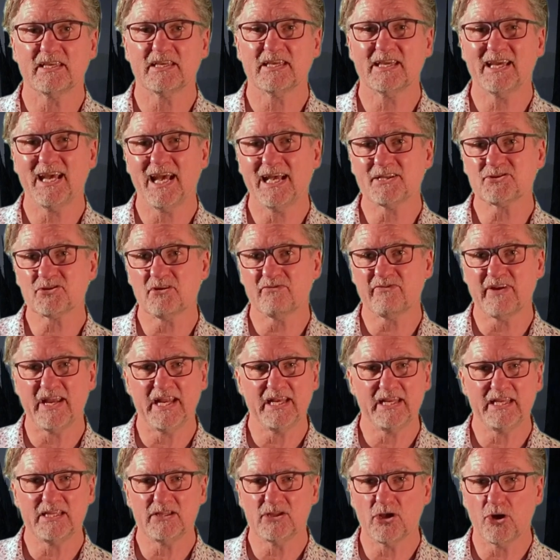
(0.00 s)
cuts off
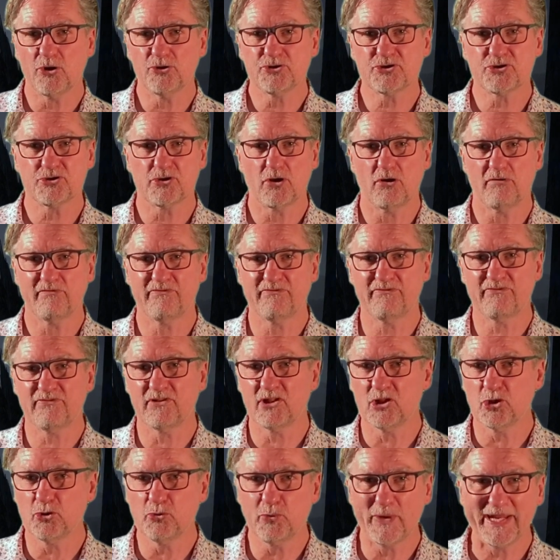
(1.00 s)
any notion of
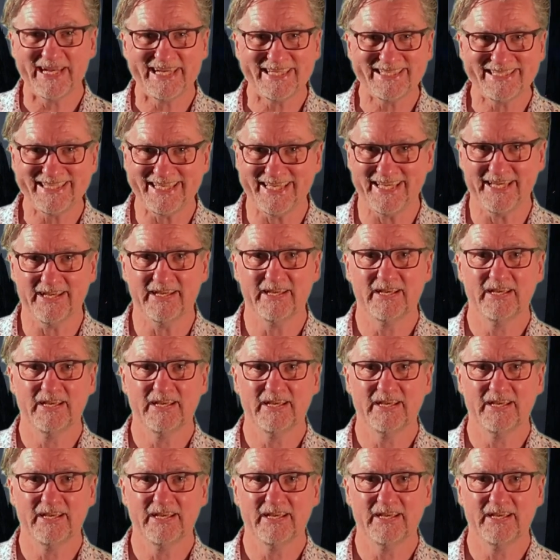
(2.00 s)
fluidity